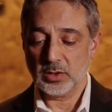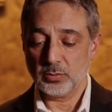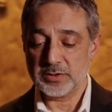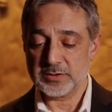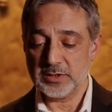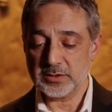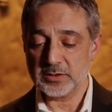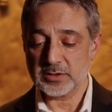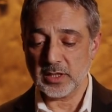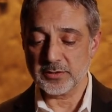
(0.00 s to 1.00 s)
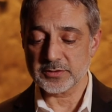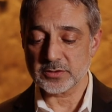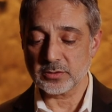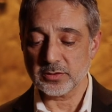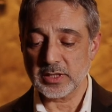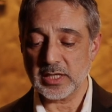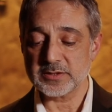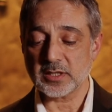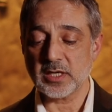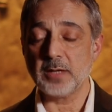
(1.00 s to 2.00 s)
We seek to tell the story as
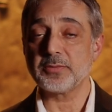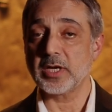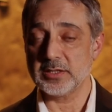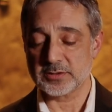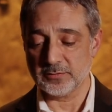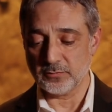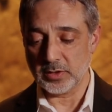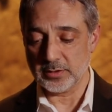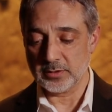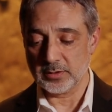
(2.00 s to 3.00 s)
a comprehensive one,